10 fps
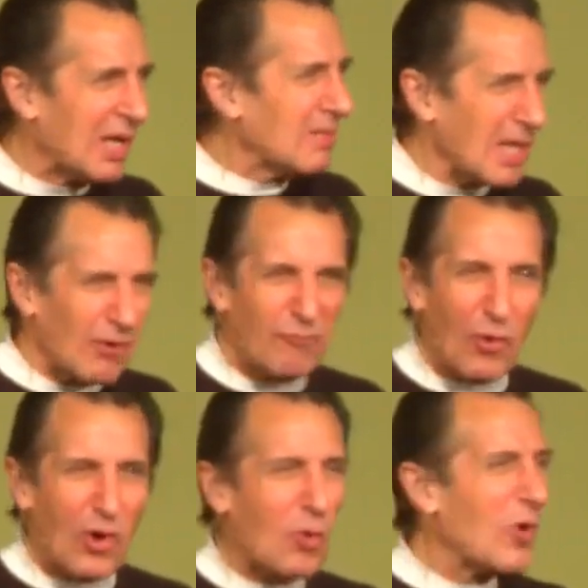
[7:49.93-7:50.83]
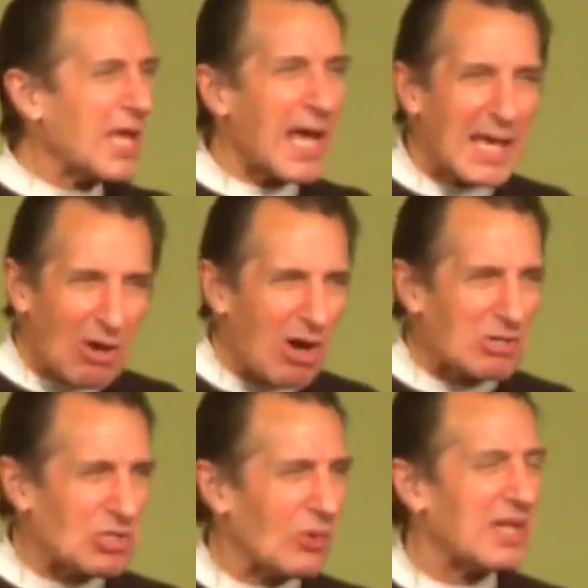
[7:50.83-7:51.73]
Therefore, we hang on
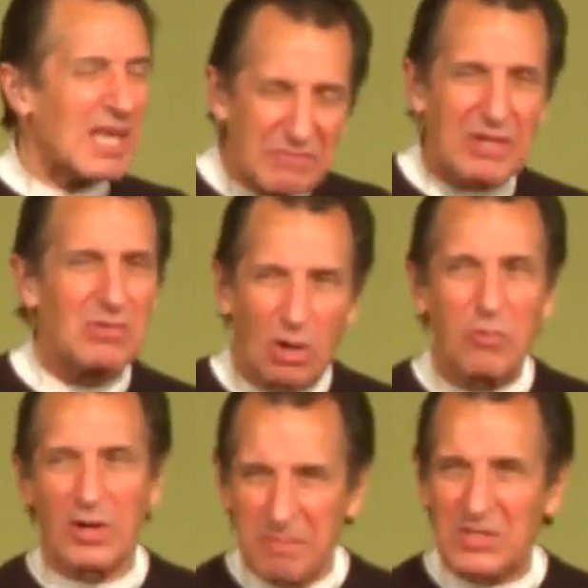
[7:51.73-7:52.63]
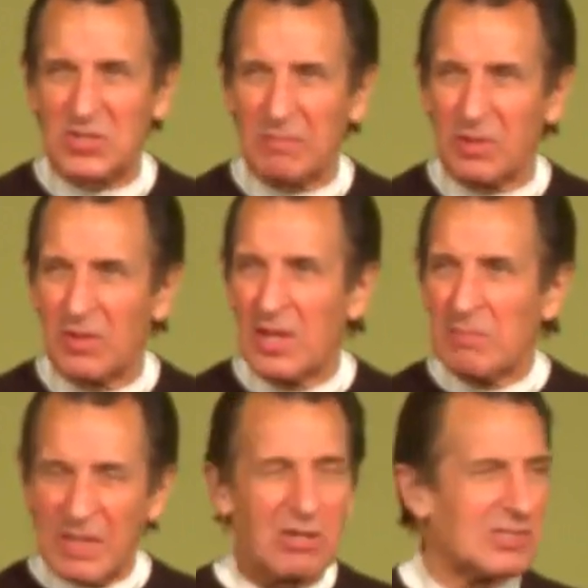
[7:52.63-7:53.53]
to it even though we're miserable
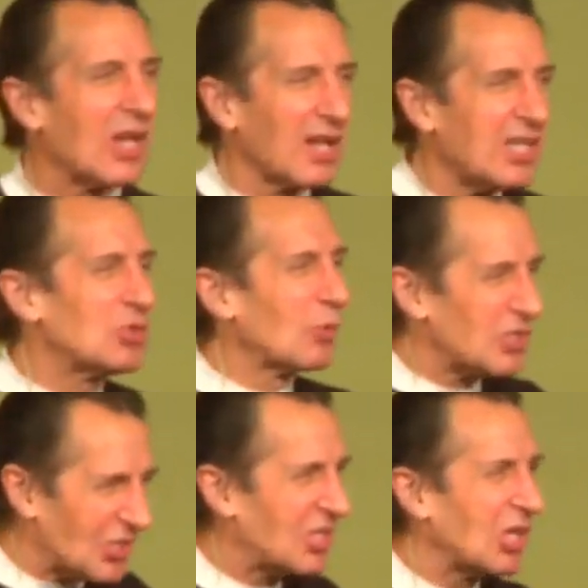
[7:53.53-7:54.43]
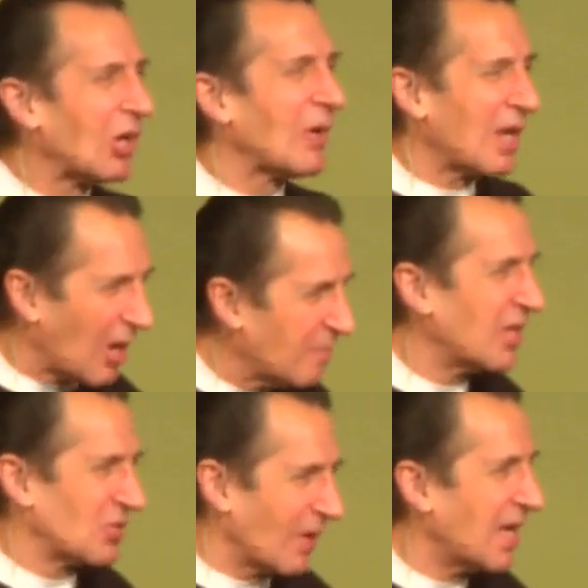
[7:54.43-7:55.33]
because at least we're secure in our
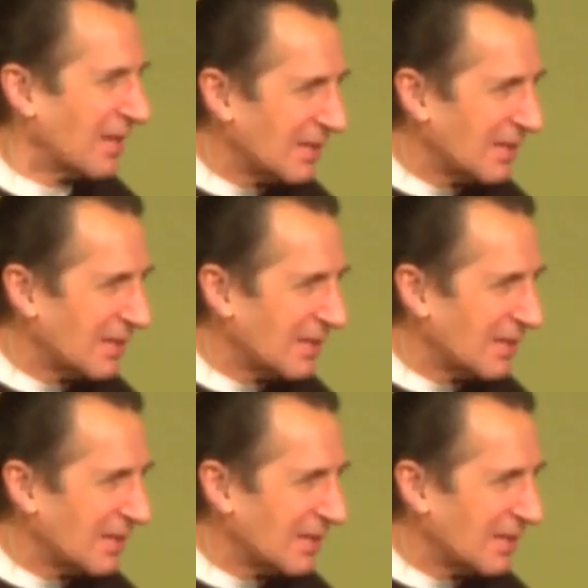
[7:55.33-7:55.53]
misery.